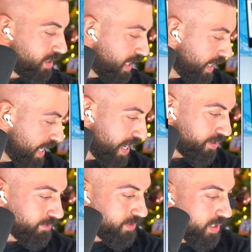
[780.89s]
All right,
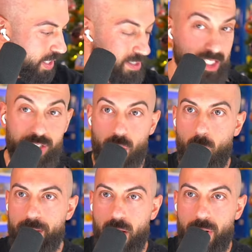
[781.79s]
Adam. Is this you?
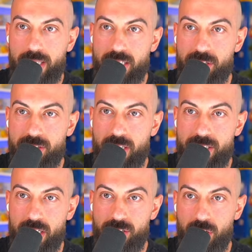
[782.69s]
Oh, my God. Wait.
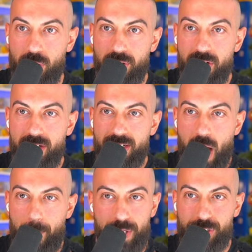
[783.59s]
This is you.
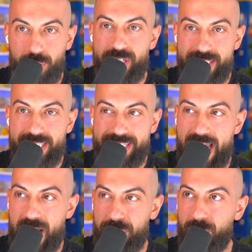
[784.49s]
I'm pretty sure this is
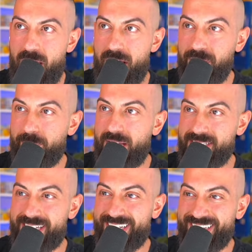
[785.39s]
the actual Adam.
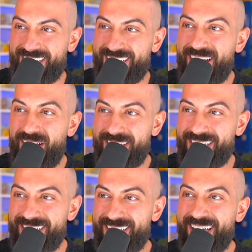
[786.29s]
That's I
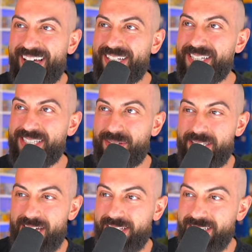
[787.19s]

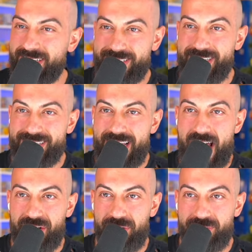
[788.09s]
think this is the
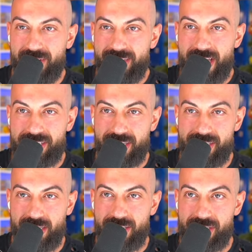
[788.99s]
Adam that
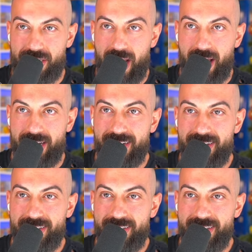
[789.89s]
just sent this chat.